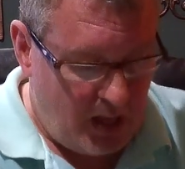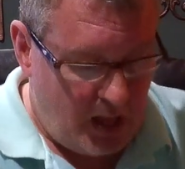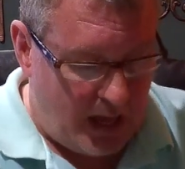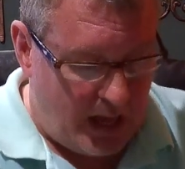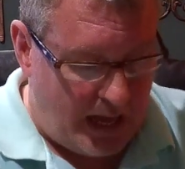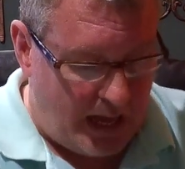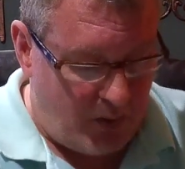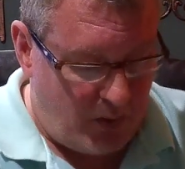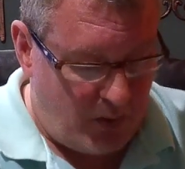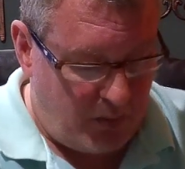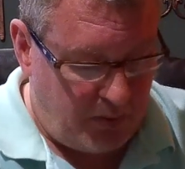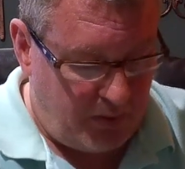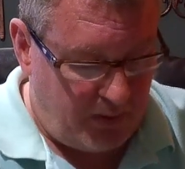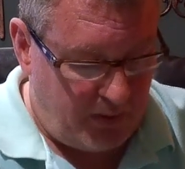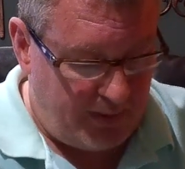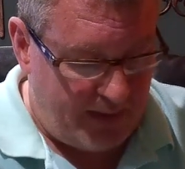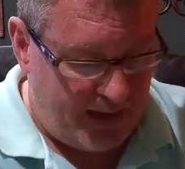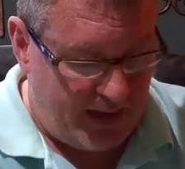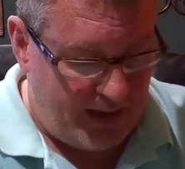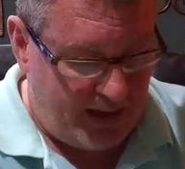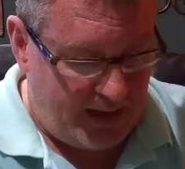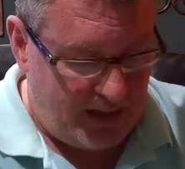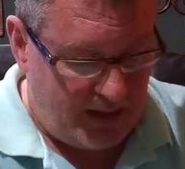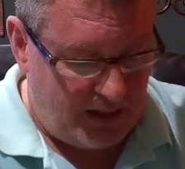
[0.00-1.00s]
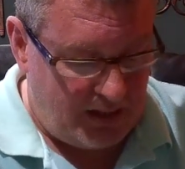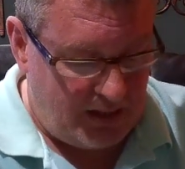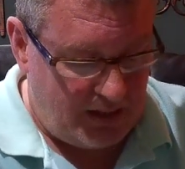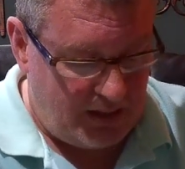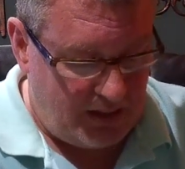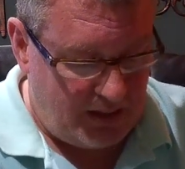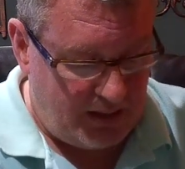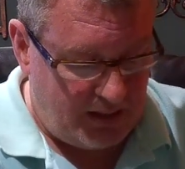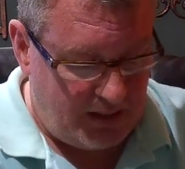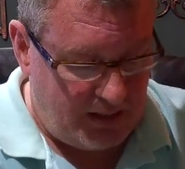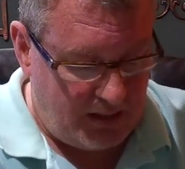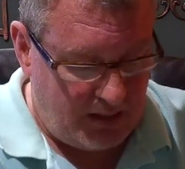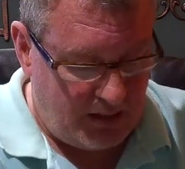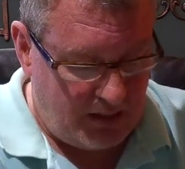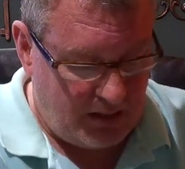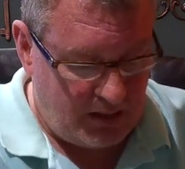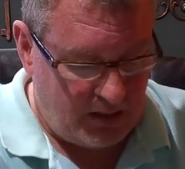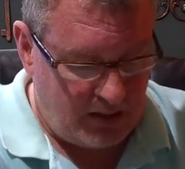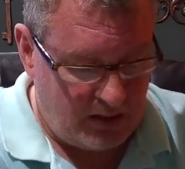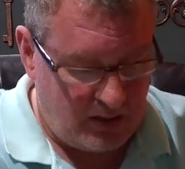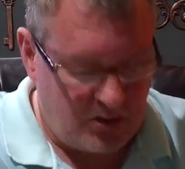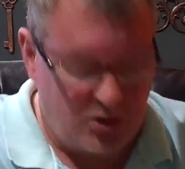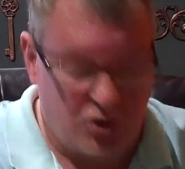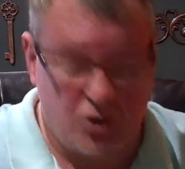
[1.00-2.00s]
I will put that in the
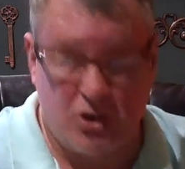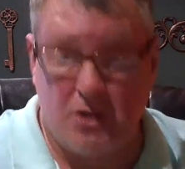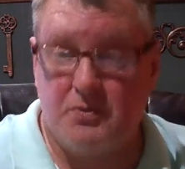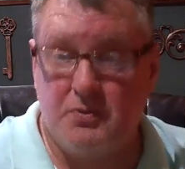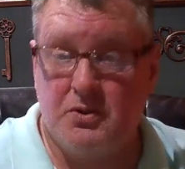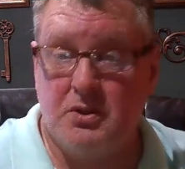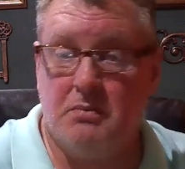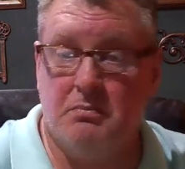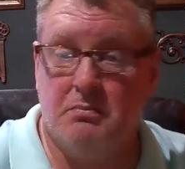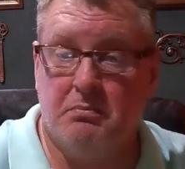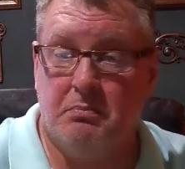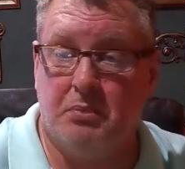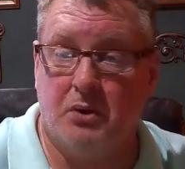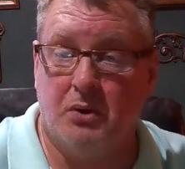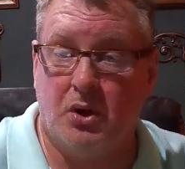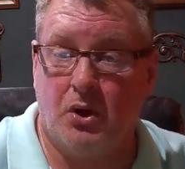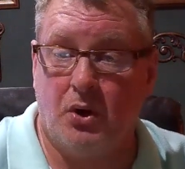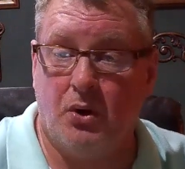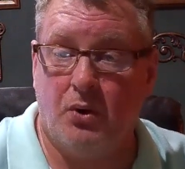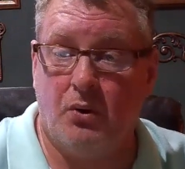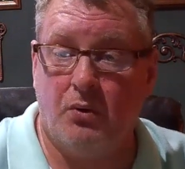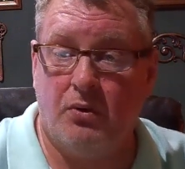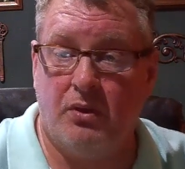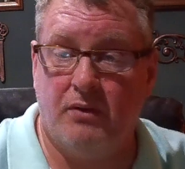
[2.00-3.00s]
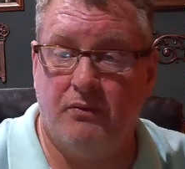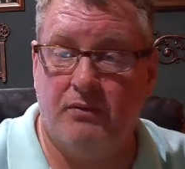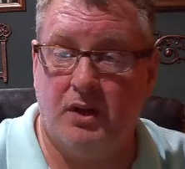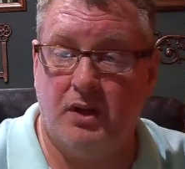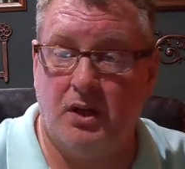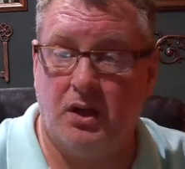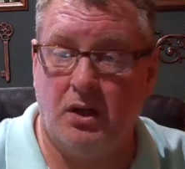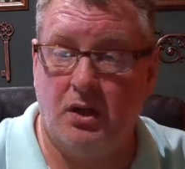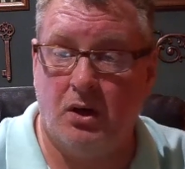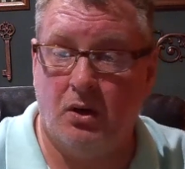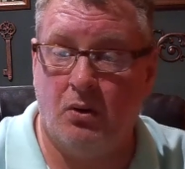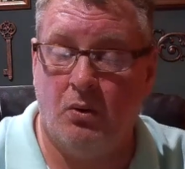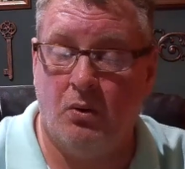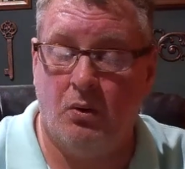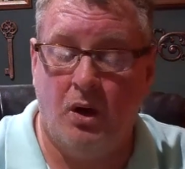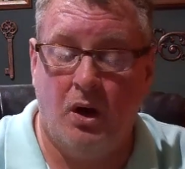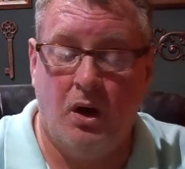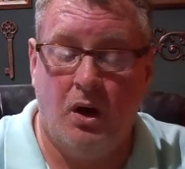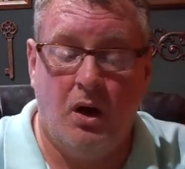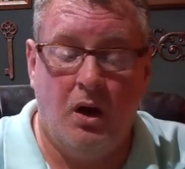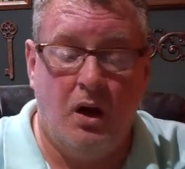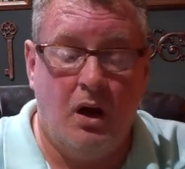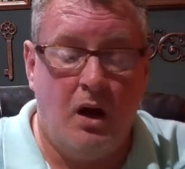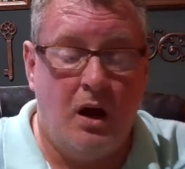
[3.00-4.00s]
description below the video.
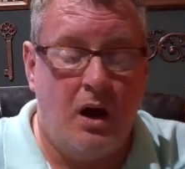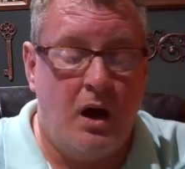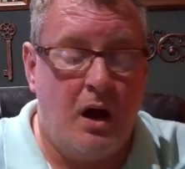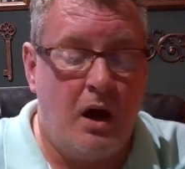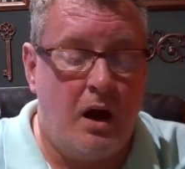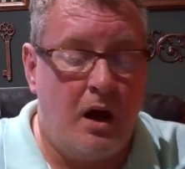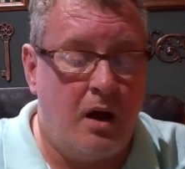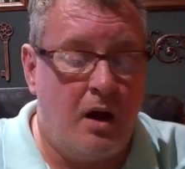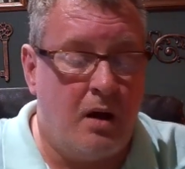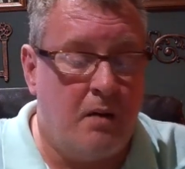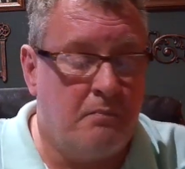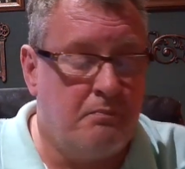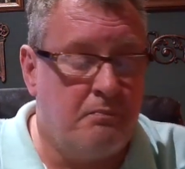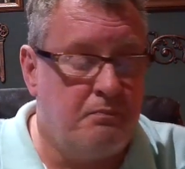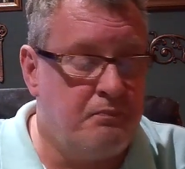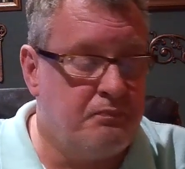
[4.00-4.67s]
Trying